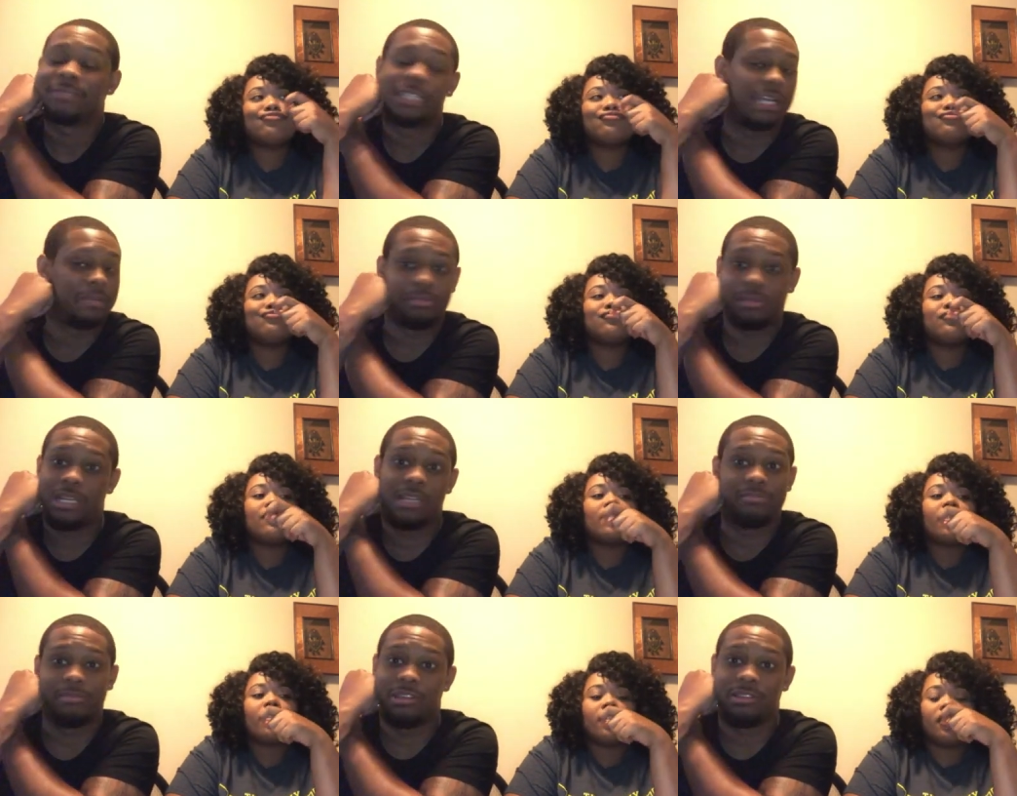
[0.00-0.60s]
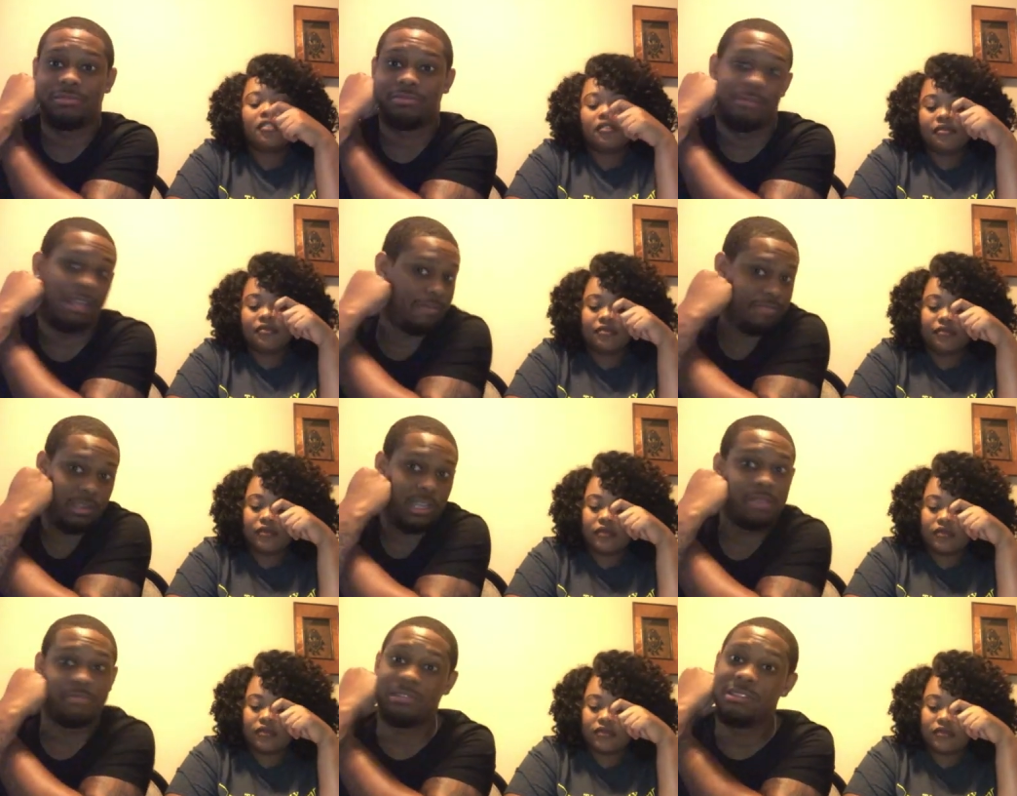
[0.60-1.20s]
Speaker 1: I promise. I
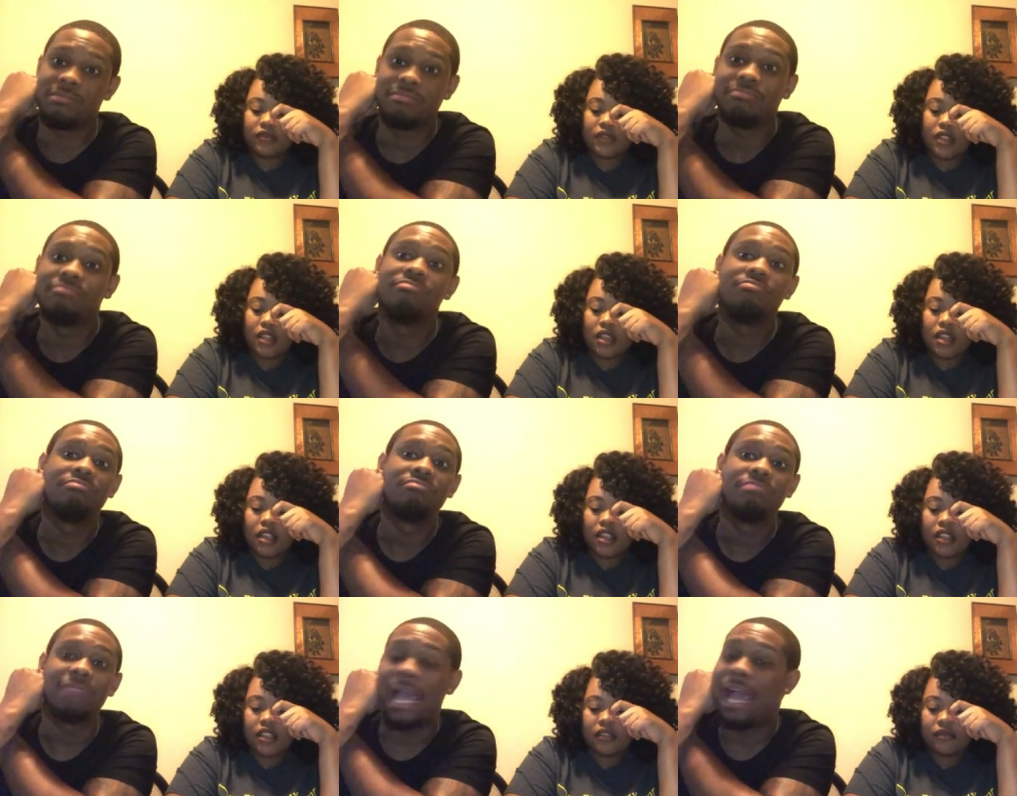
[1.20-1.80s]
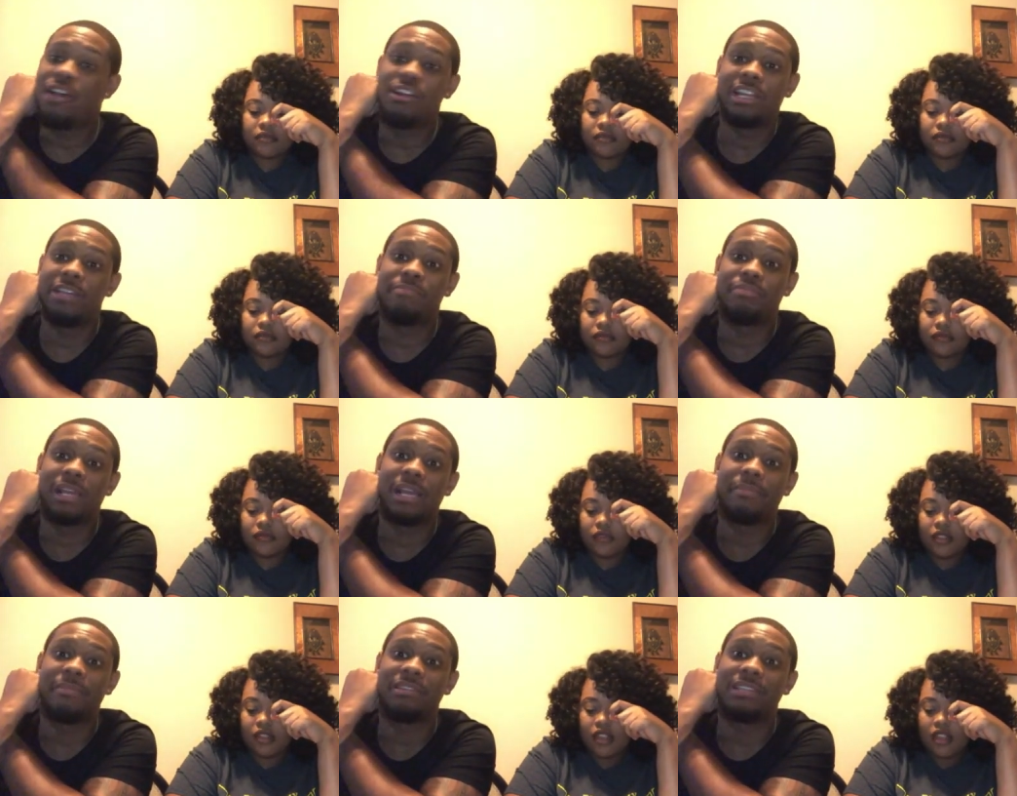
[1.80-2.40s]
promise. All right. I don't
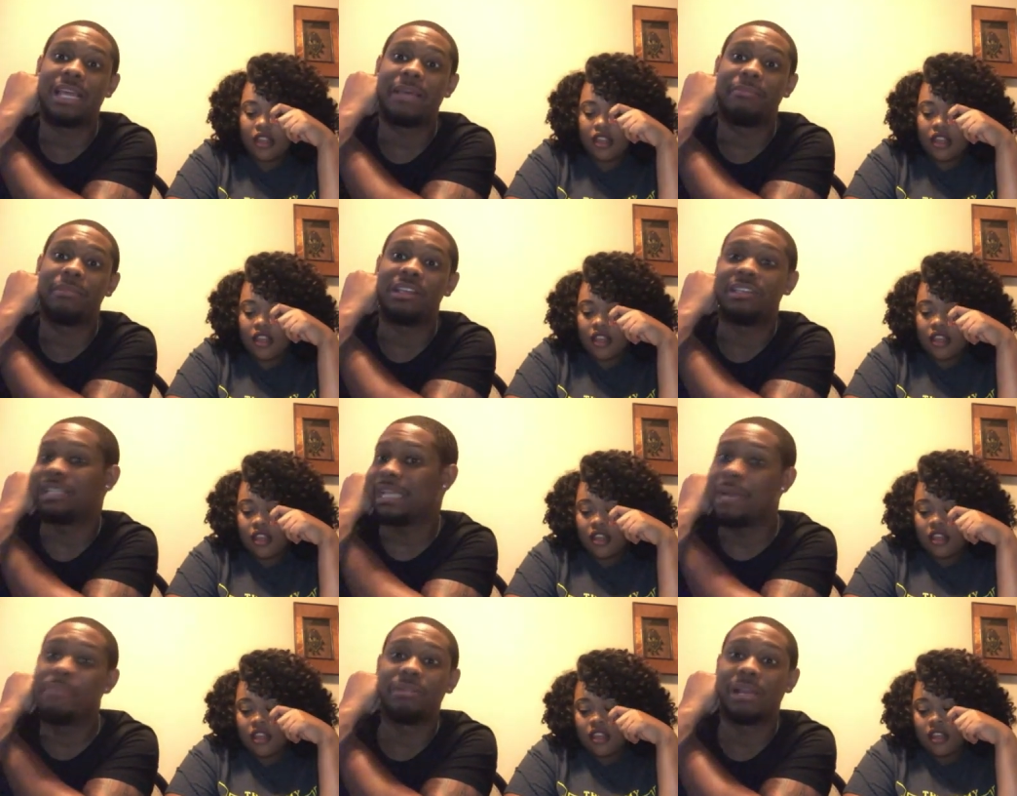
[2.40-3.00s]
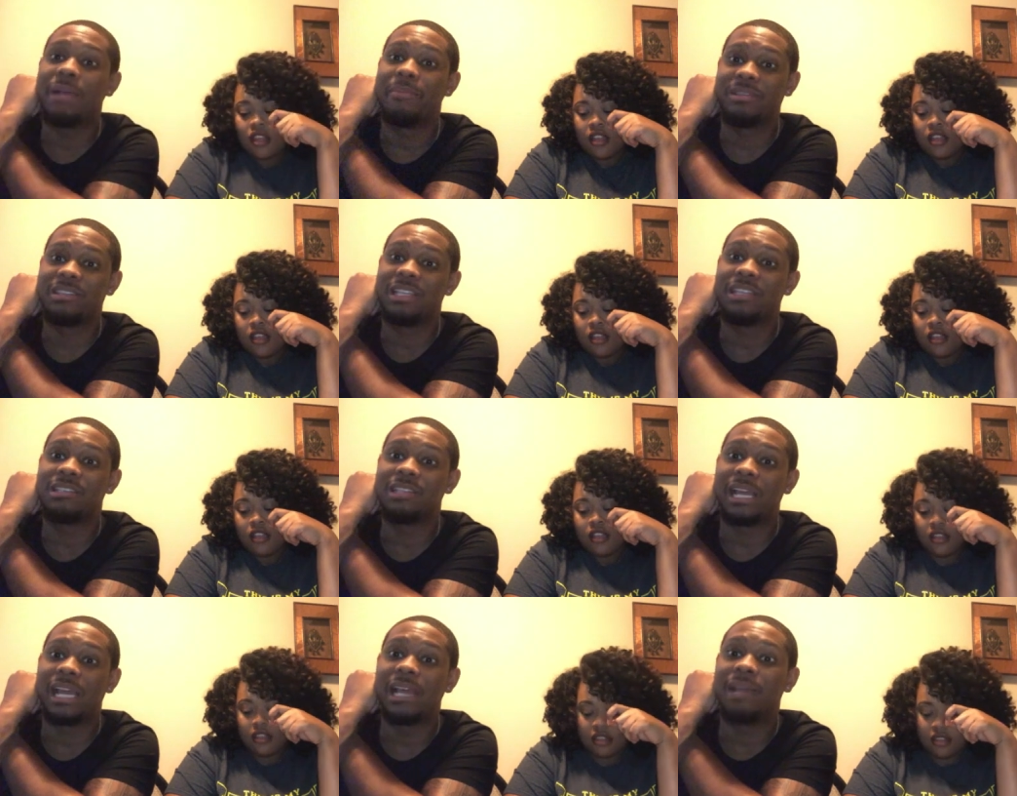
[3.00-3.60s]
even promise that much. I promise
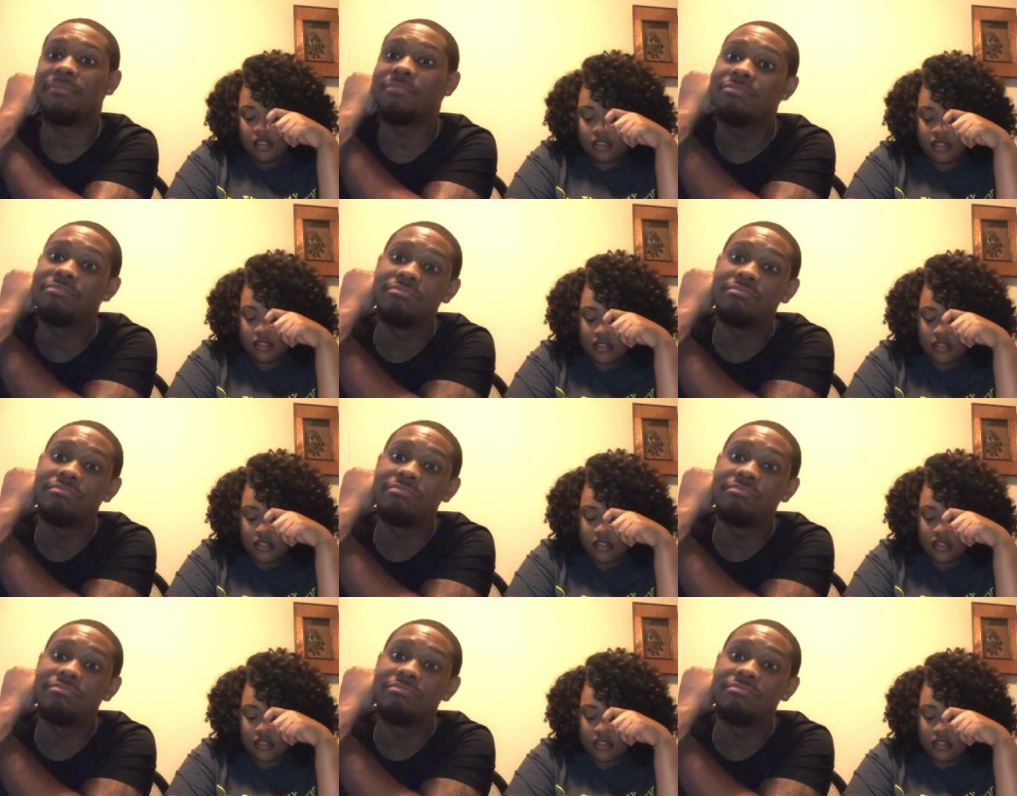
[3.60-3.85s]
this time.